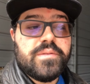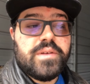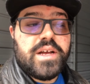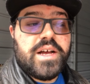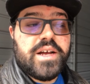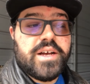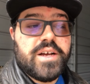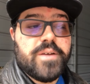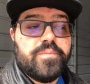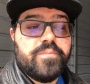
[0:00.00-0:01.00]

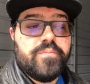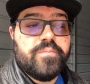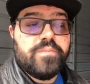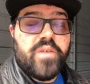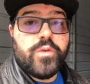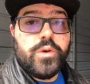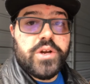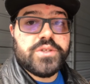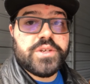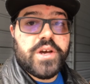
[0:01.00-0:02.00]
a few
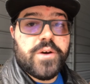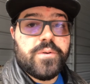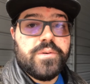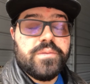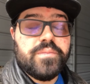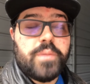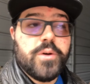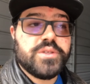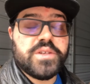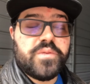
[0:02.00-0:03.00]
years ago,
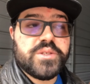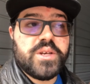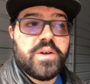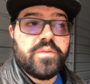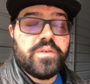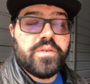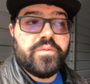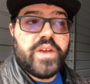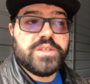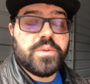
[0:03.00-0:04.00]
posted it for sale on
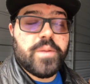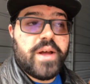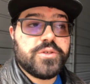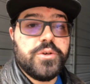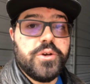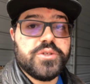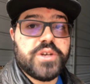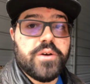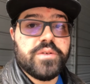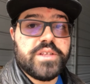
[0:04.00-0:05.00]
Facebook about 2 years
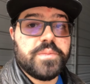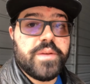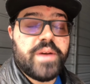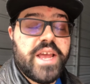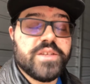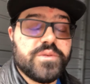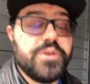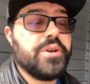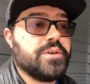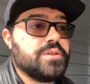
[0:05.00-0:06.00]
ago. It's been in my hands for 2
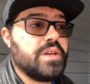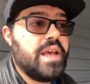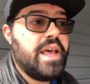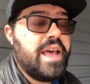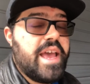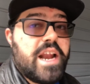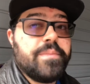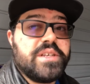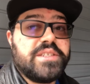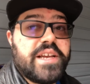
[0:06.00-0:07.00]
years. And I'm
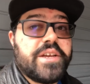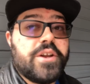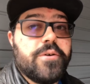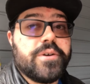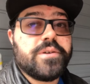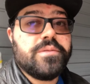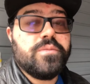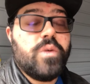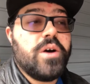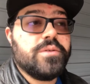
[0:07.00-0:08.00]
the second owner. Well,